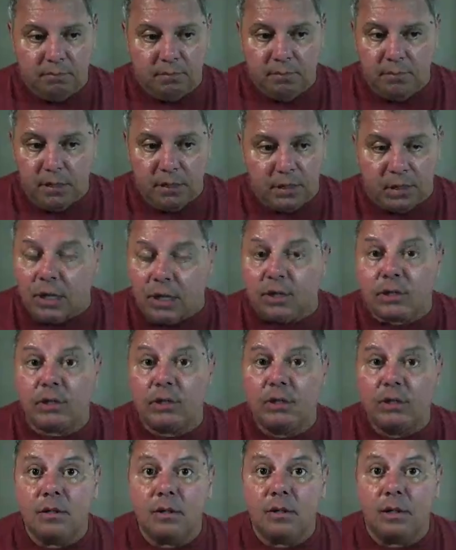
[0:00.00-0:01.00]
in the
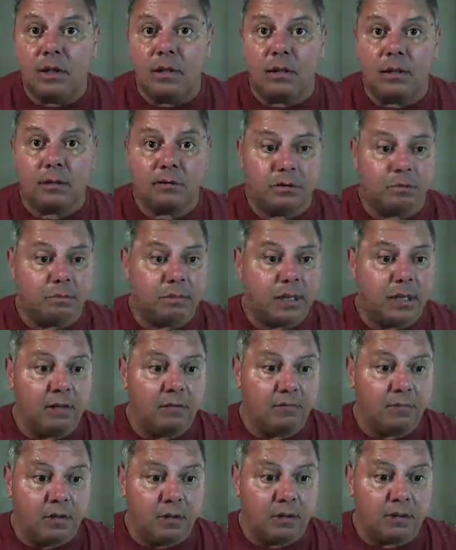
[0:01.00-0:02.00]
kitchen, supplying
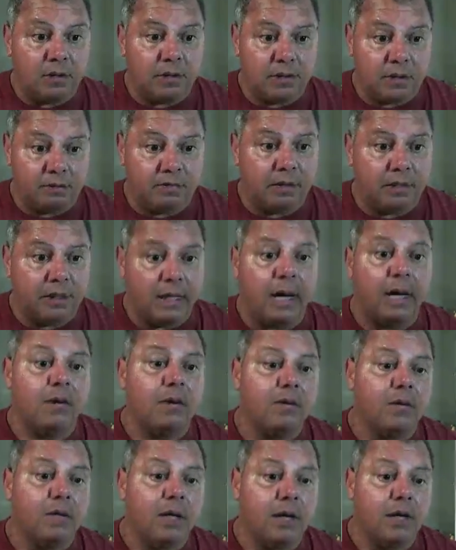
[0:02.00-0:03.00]
faucets, stuff like that.
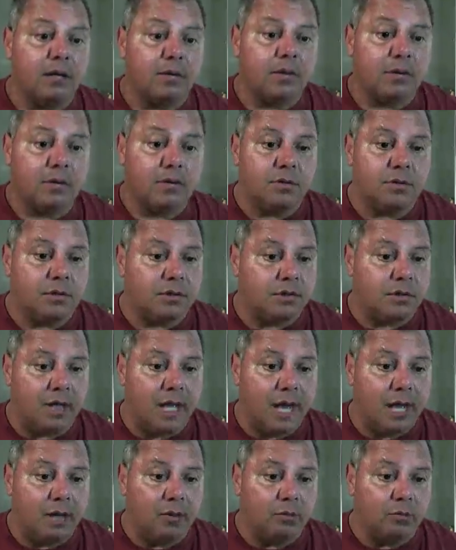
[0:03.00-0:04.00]
Okay, this is just the
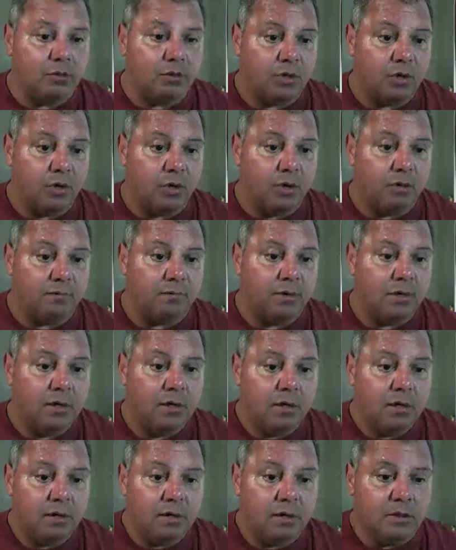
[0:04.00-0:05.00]
angle shut off.
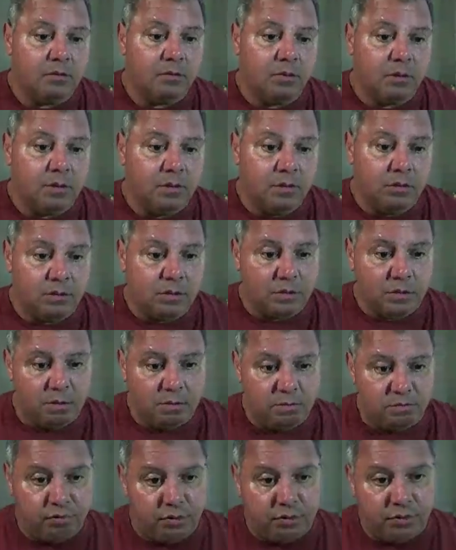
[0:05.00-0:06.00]
This one uses
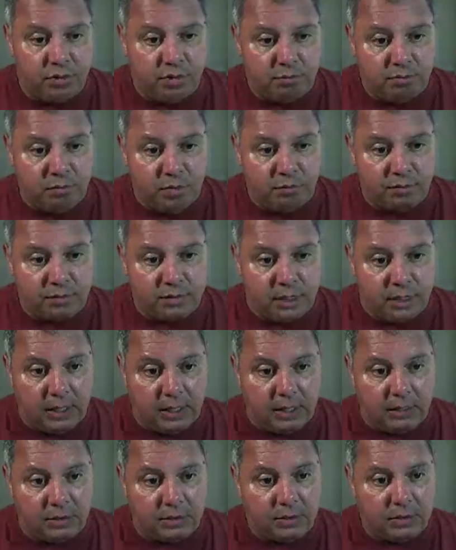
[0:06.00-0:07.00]
compression on both
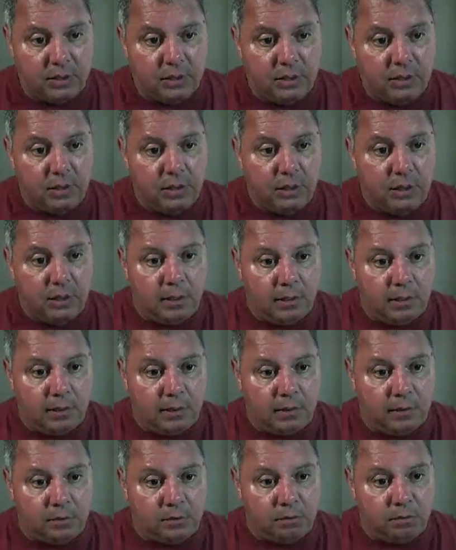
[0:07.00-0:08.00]
sides.
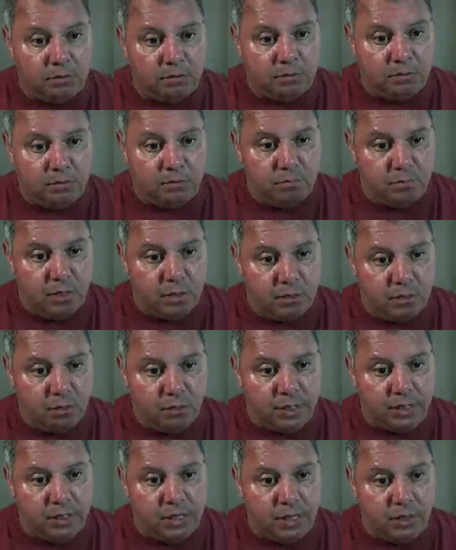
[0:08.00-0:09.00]
This will a
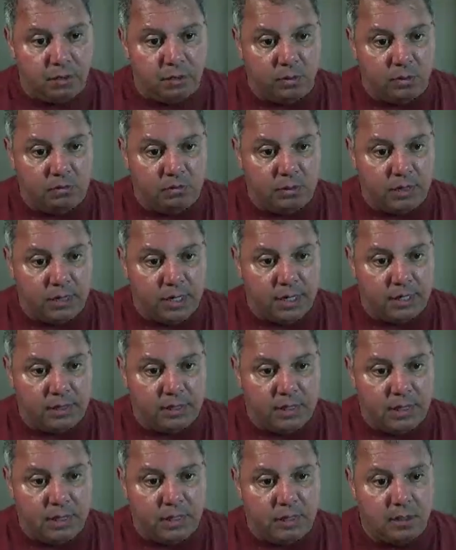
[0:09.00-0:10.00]
quick connect would connect
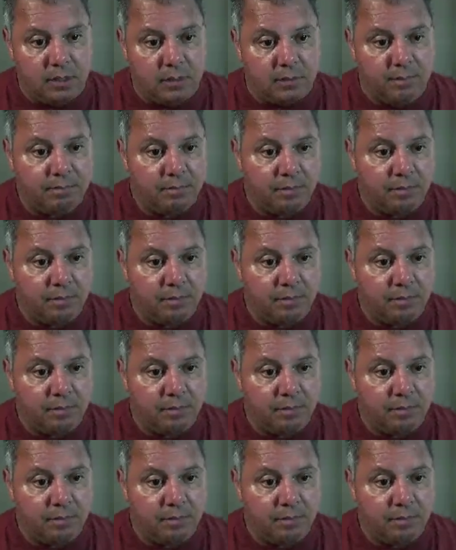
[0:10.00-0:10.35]
here,